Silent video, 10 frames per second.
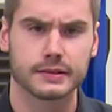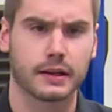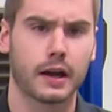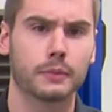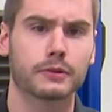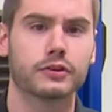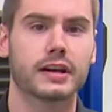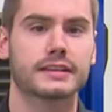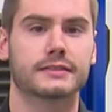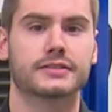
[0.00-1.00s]
a couple of you
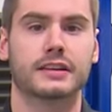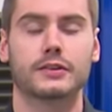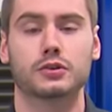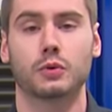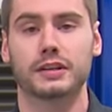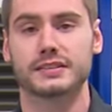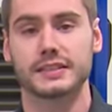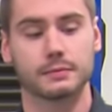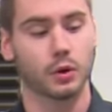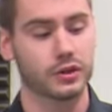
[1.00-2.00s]
guys have said that you want to see
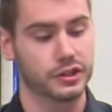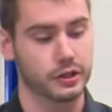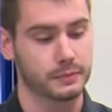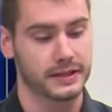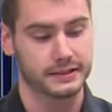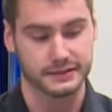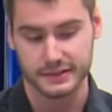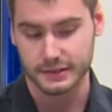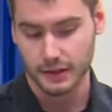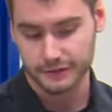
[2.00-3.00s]
more European stuff.